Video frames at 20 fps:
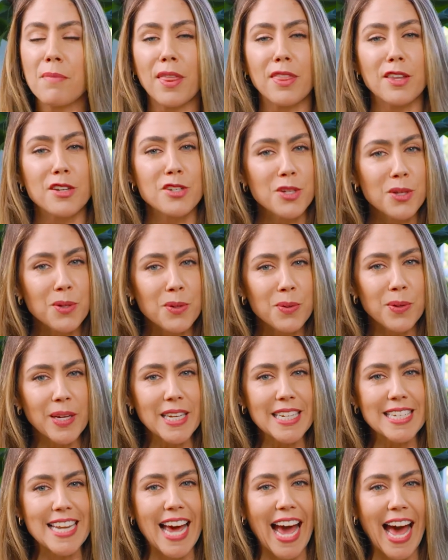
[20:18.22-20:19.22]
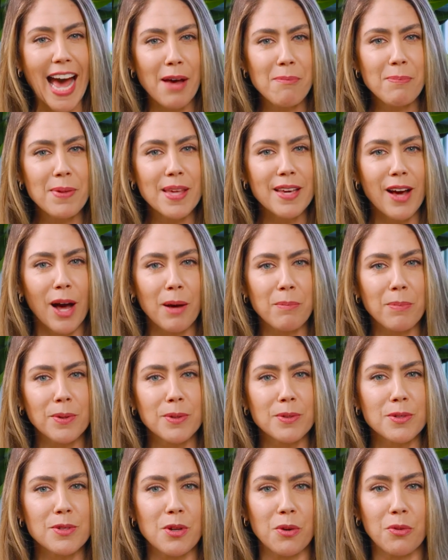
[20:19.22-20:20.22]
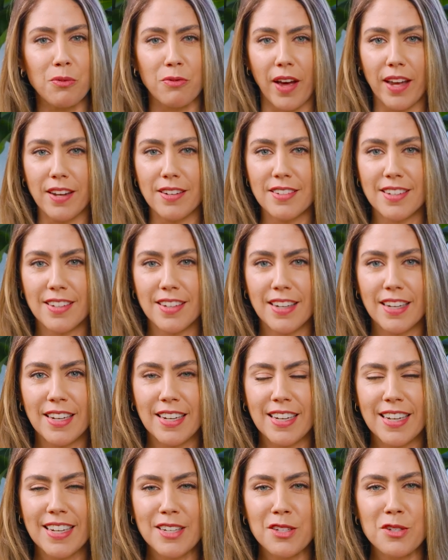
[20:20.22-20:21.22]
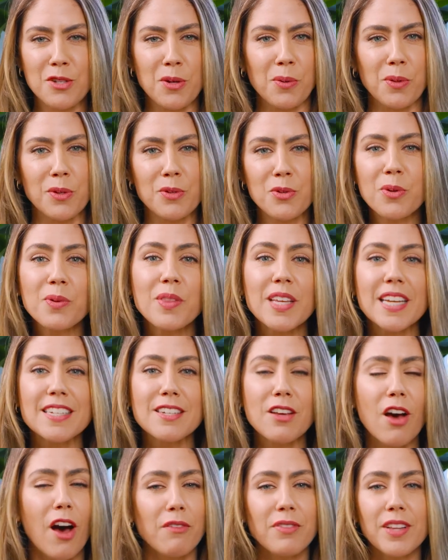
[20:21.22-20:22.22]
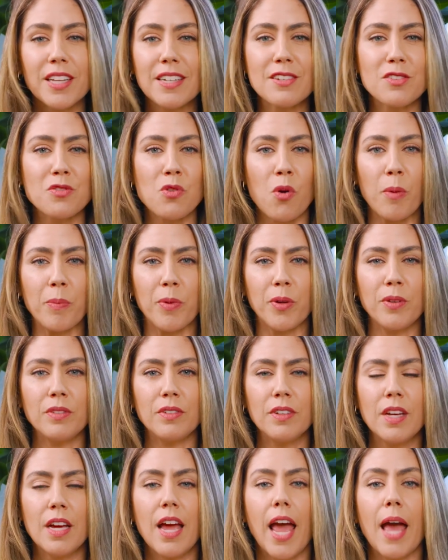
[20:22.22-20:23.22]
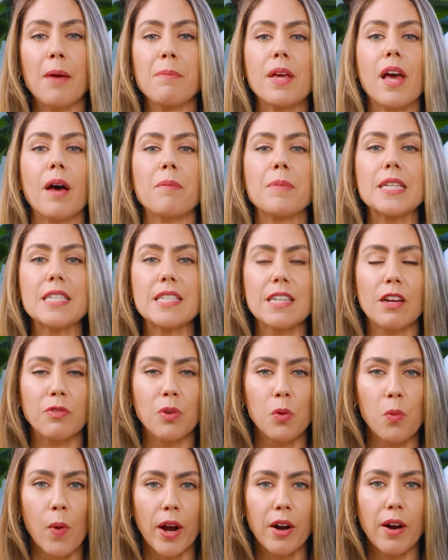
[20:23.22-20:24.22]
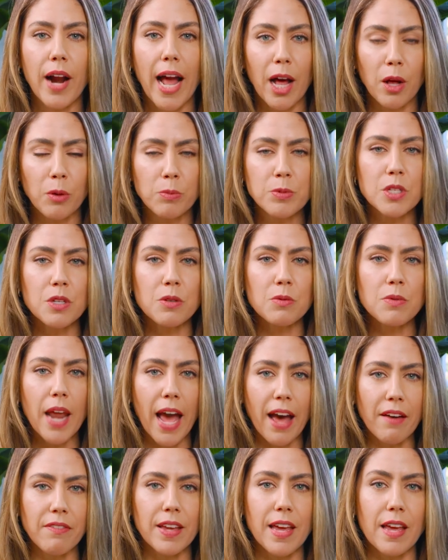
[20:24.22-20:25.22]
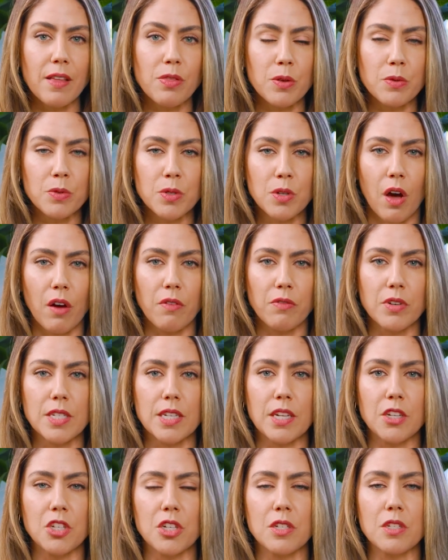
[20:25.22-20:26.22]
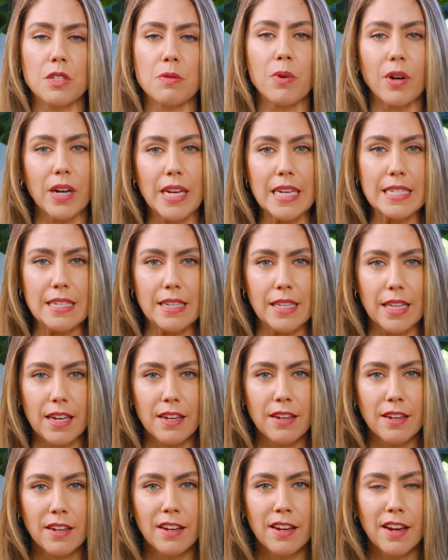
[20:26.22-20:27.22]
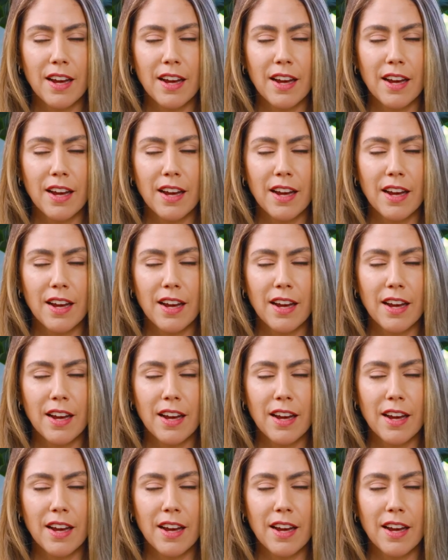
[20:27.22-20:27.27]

Myth 2 is happy couples don't fight. So the truth is conflict is normal, and becoming self-aware helps you navigate those conversations more easily.